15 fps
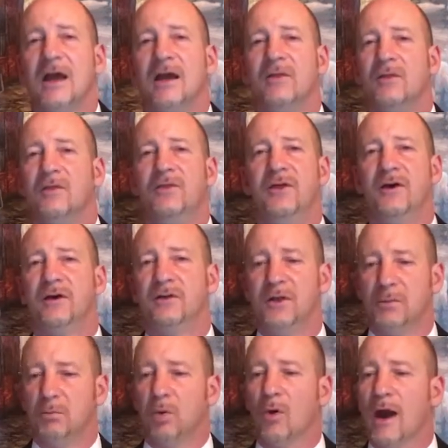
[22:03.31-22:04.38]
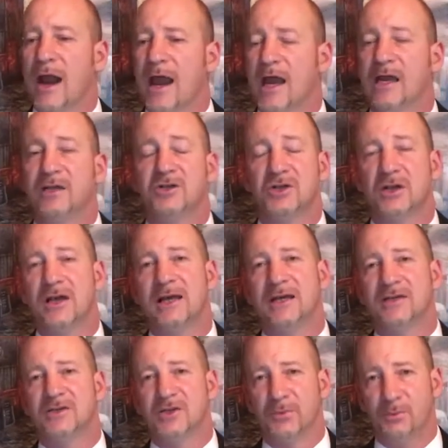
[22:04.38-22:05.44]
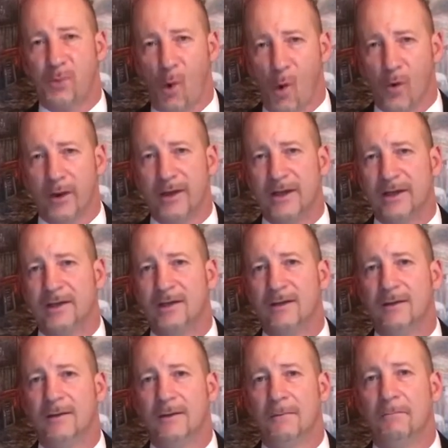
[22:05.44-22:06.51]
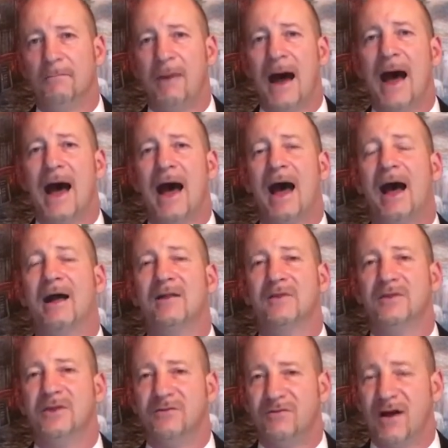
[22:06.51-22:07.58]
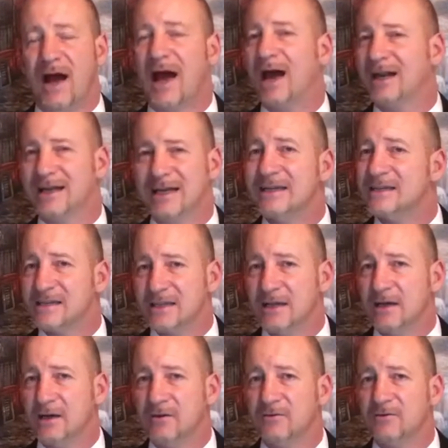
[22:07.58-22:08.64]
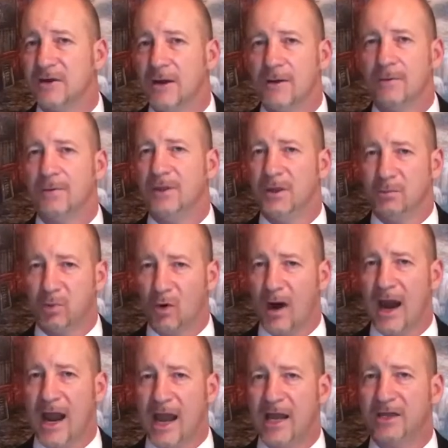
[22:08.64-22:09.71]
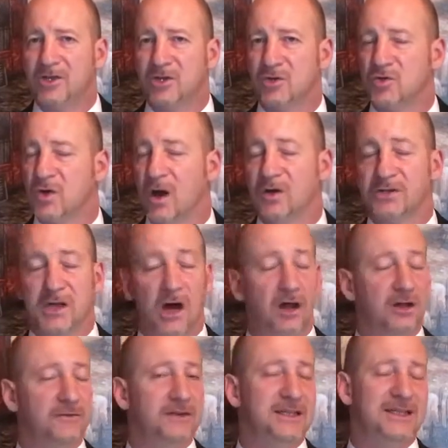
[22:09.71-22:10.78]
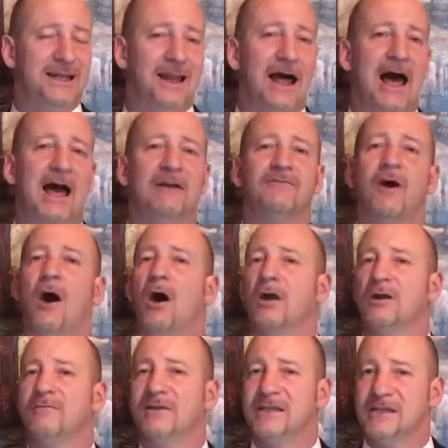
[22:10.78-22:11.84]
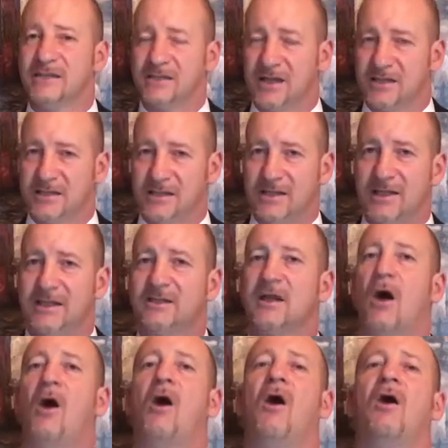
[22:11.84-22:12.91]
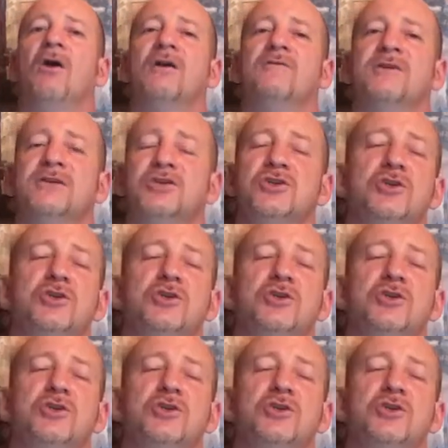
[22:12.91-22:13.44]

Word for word: Uh, the, the branch is supported by the vine itself the branch draws all of its life, all of its sustenance, all of its